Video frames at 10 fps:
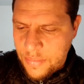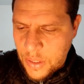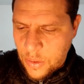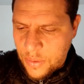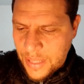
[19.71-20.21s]
you
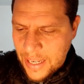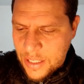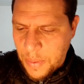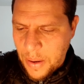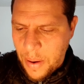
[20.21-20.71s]
know
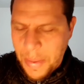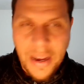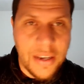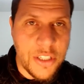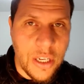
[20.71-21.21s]
text by Rabbi
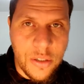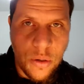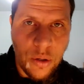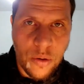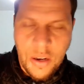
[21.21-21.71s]
Ashlag, so
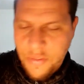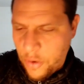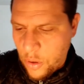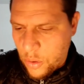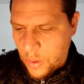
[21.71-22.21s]
you can
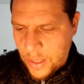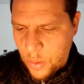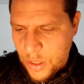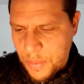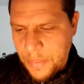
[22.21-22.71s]
follow together
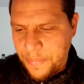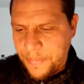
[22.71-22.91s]
with me.